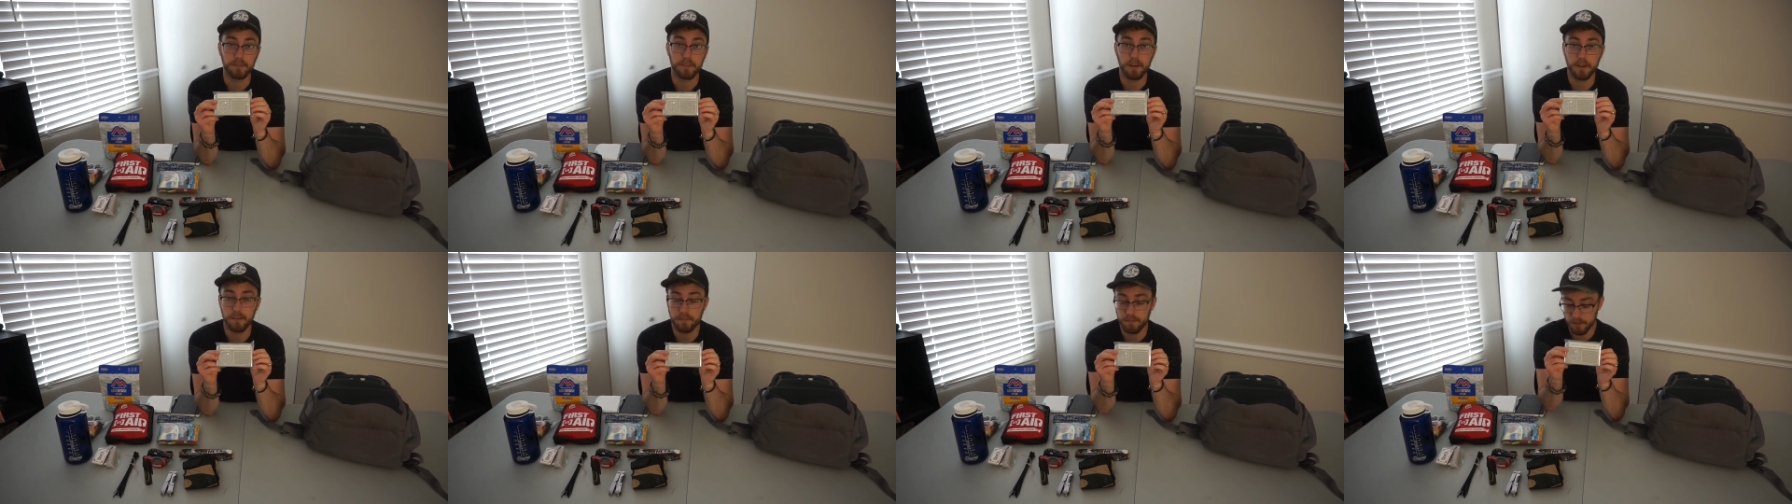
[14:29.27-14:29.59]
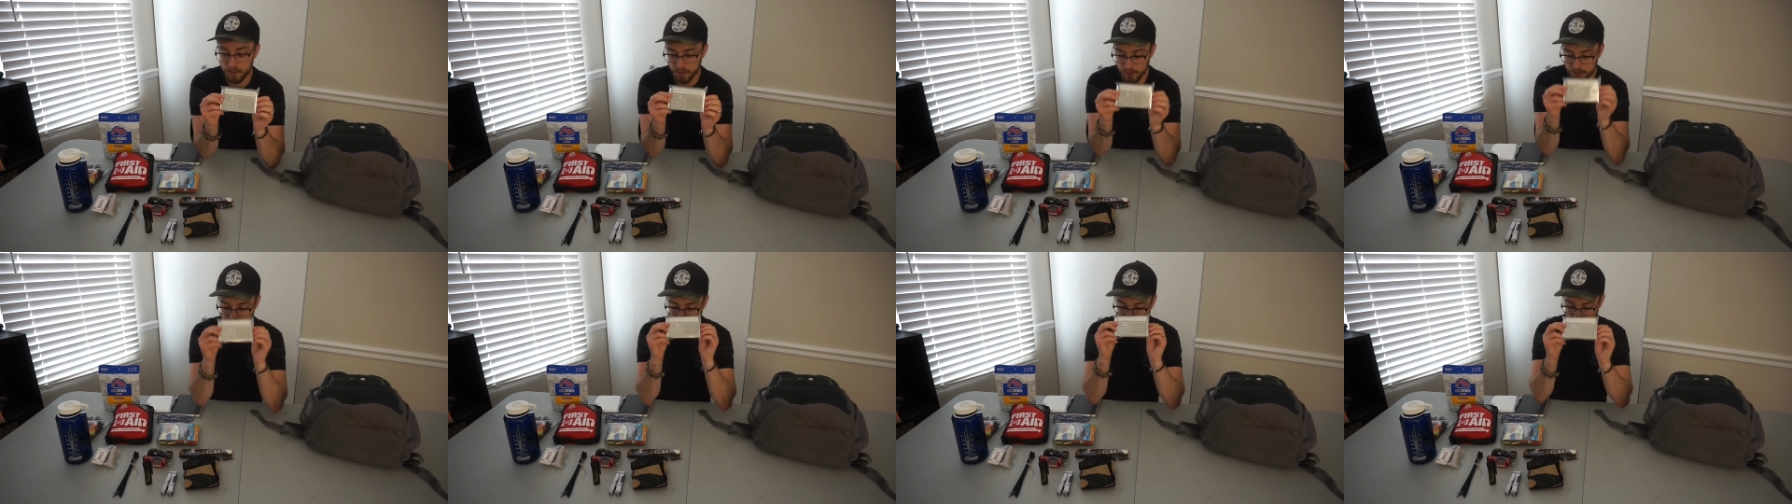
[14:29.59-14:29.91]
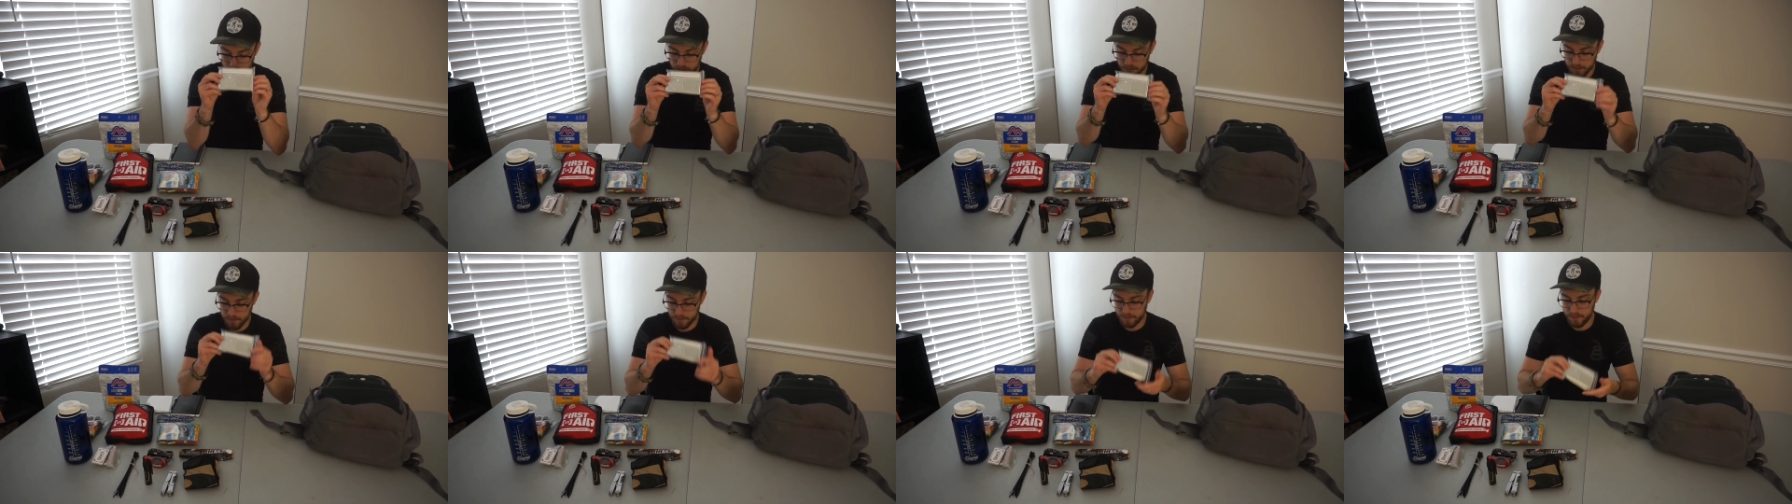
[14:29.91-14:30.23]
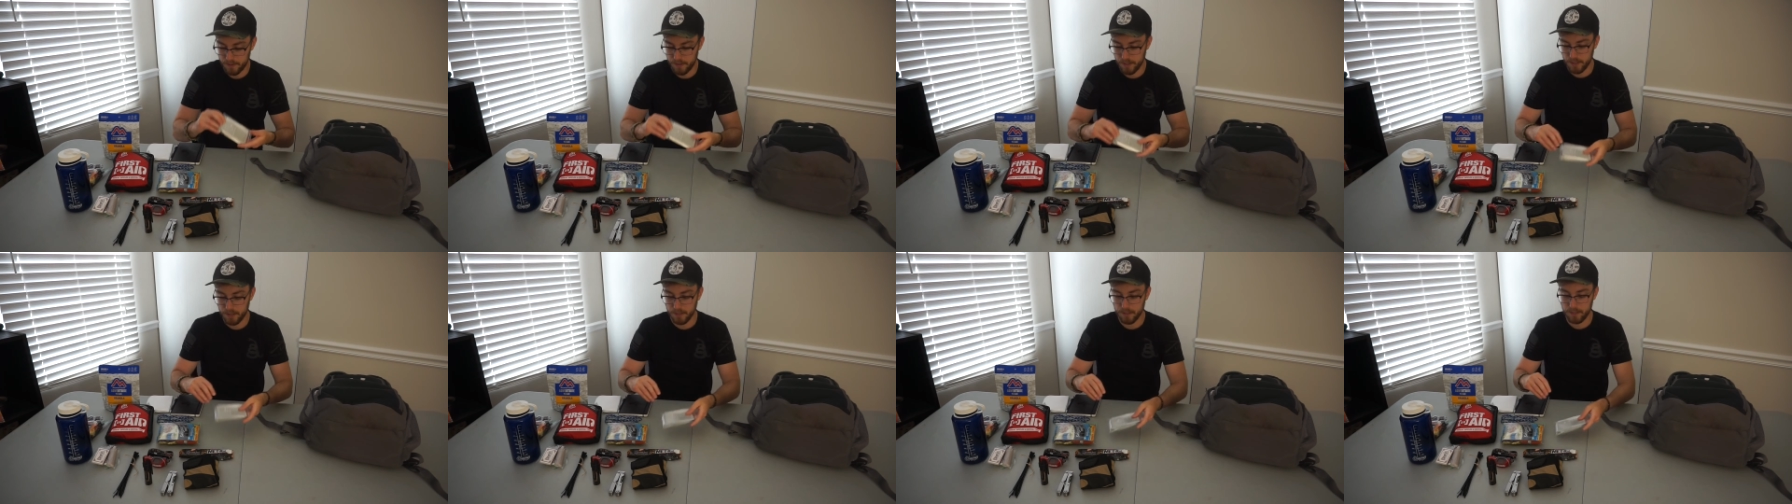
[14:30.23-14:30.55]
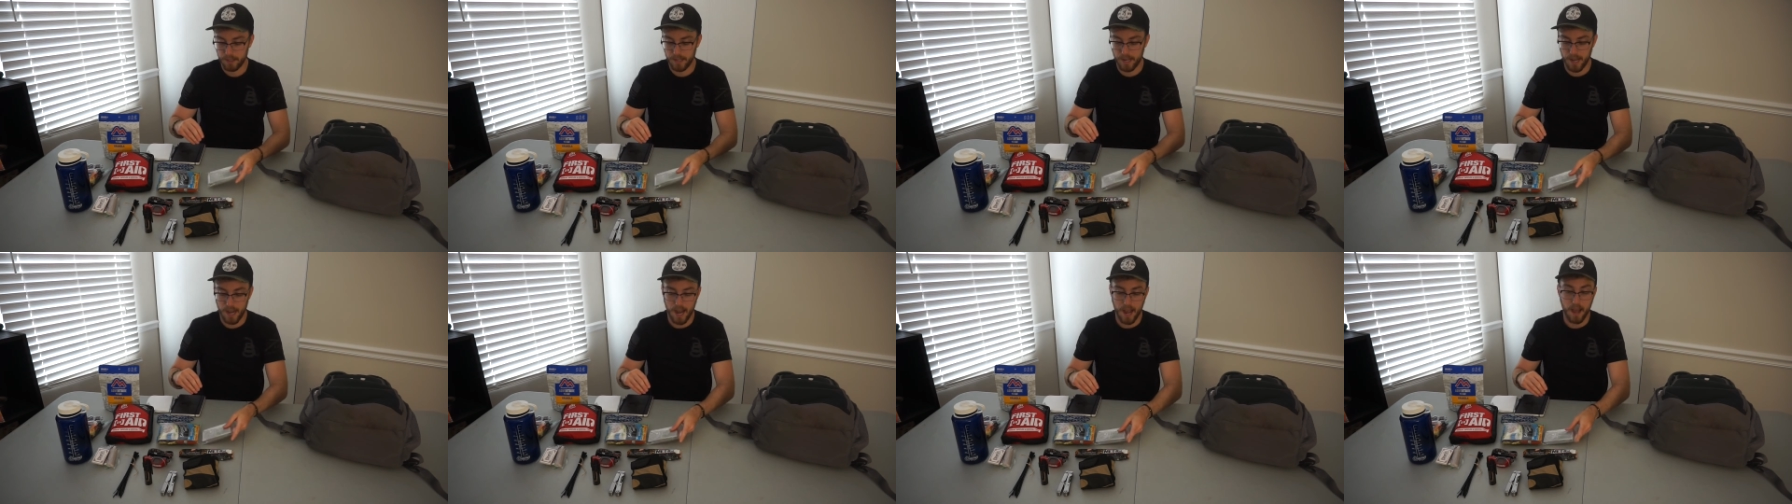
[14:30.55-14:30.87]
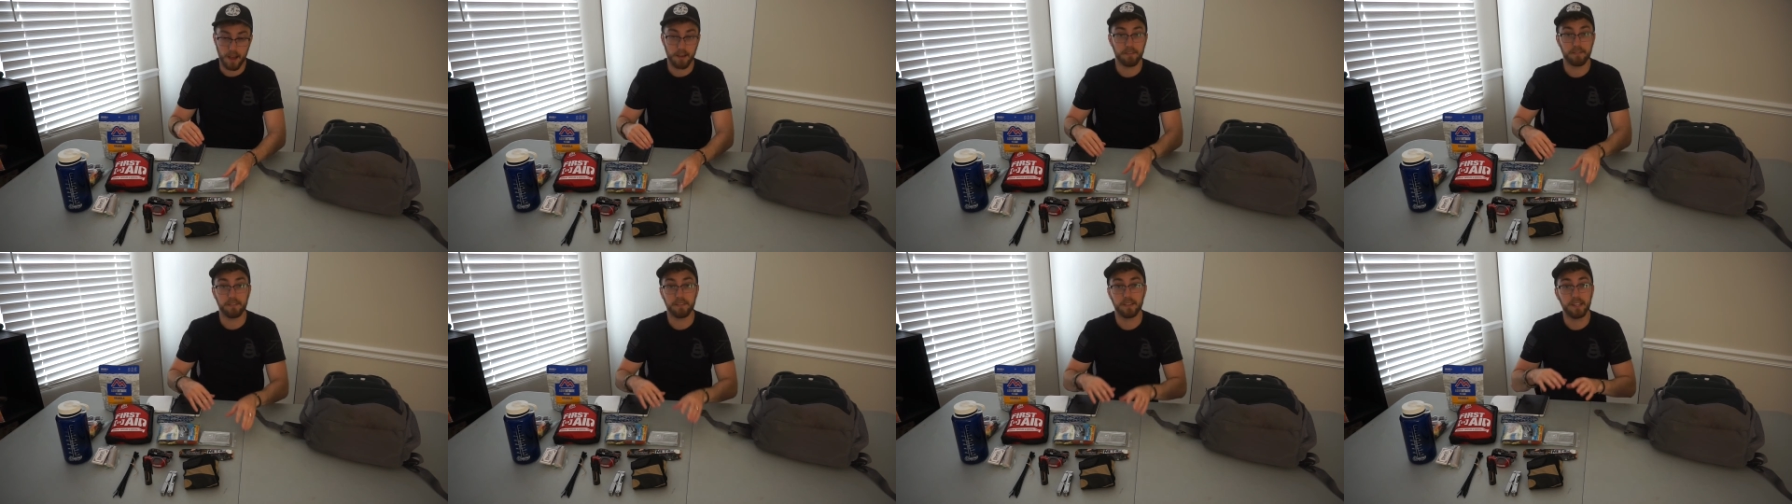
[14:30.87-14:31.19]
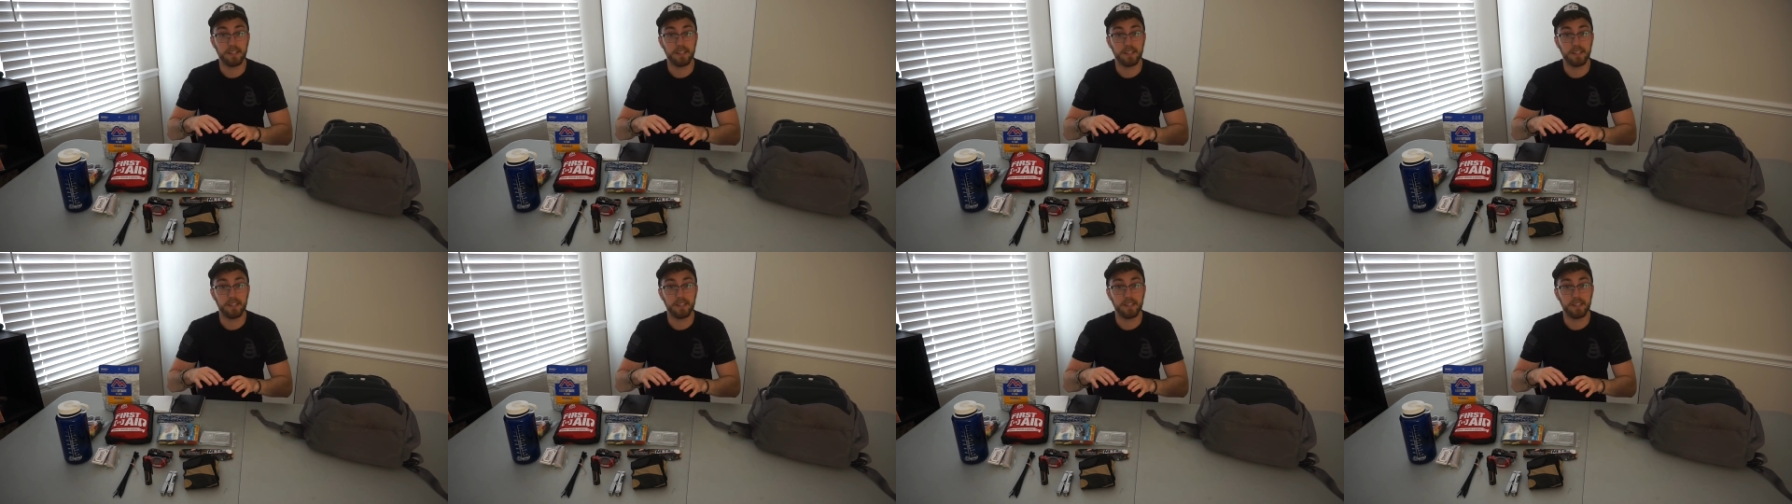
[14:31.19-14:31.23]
Very versatile, very good to have,